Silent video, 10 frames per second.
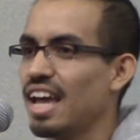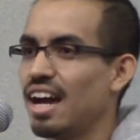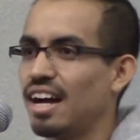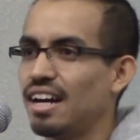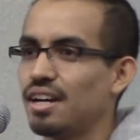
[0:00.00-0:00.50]

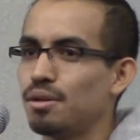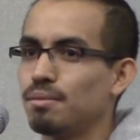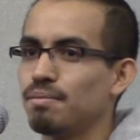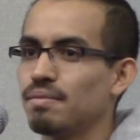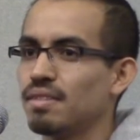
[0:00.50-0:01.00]

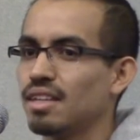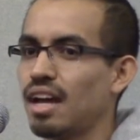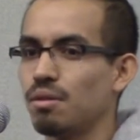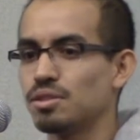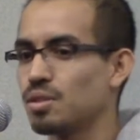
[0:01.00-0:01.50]

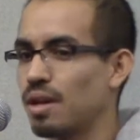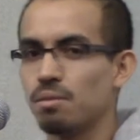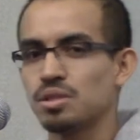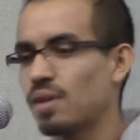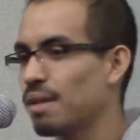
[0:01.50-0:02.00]
It
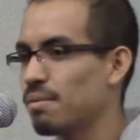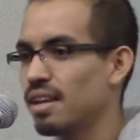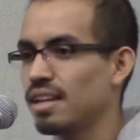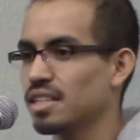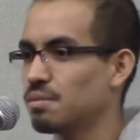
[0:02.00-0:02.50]
was great
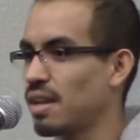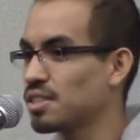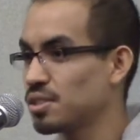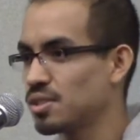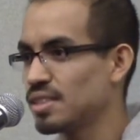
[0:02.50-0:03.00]
being his
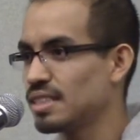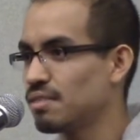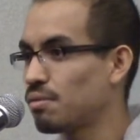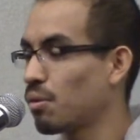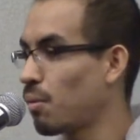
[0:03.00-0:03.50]
master's student
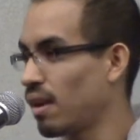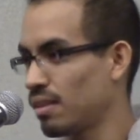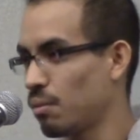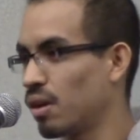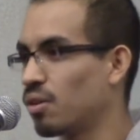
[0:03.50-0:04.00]
for
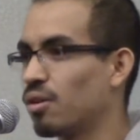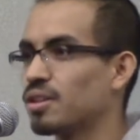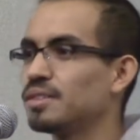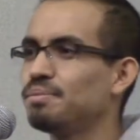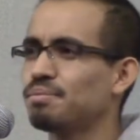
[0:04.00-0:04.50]
one
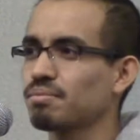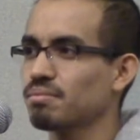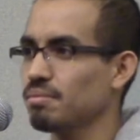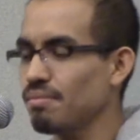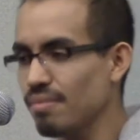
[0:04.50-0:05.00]
quarter.
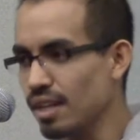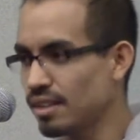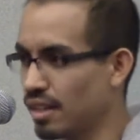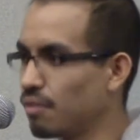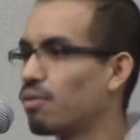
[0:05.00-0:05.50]

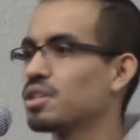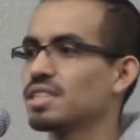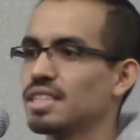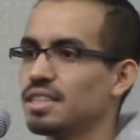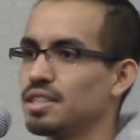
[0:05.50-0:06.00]
Then
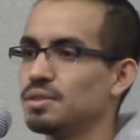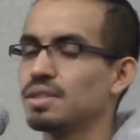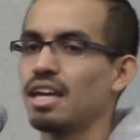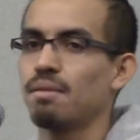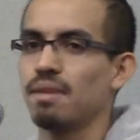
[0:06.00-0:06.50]
unfortunately the news
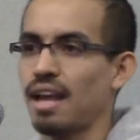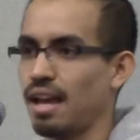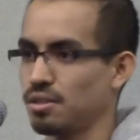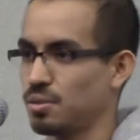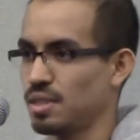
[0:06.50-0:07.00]
came and I had
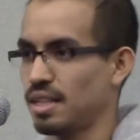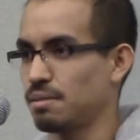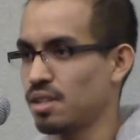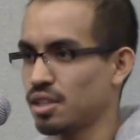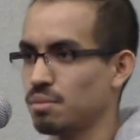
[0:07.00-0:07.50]
to switch
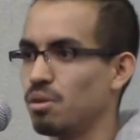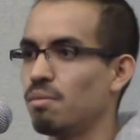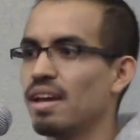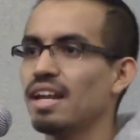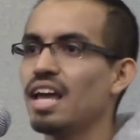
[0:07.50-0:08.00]
labs to Dr.
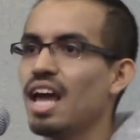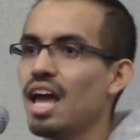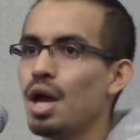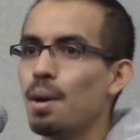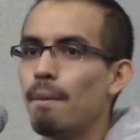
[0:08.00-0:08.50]
Moman.
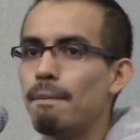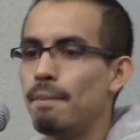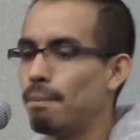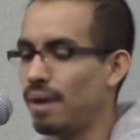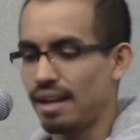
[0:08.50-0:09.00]

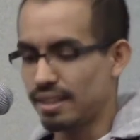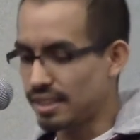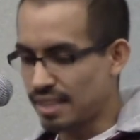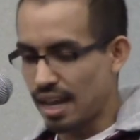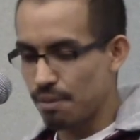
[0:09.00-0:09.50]
But at that
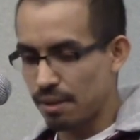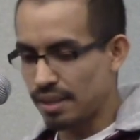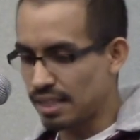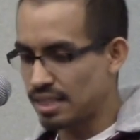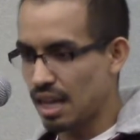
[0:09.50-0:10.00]
time,
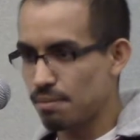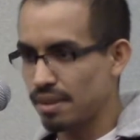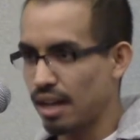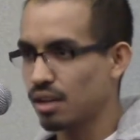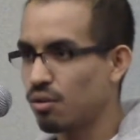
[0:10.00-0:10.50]
in
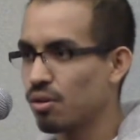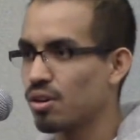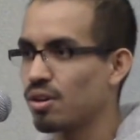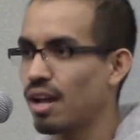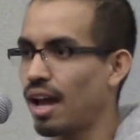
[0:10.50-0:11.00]
that
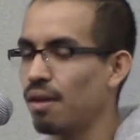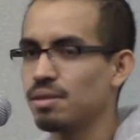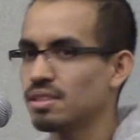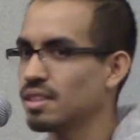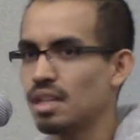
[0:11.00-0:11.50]
quarter, I
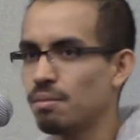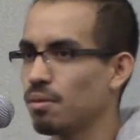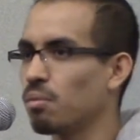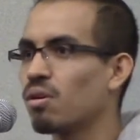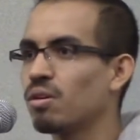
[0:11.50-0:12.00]
wasn't on top of the
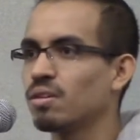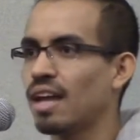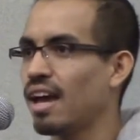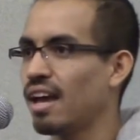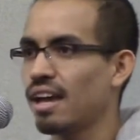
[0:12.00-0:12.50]
world.
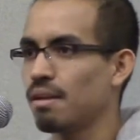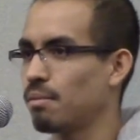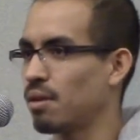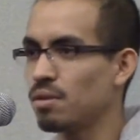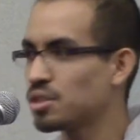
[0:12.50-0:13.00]

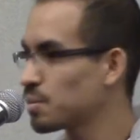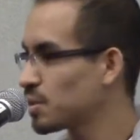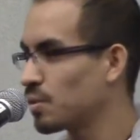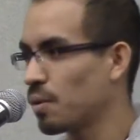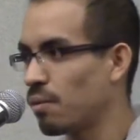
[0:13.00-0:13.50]
My research was
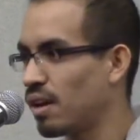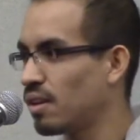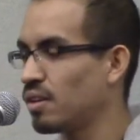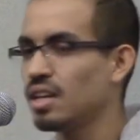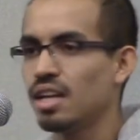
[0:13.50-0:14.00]
going well.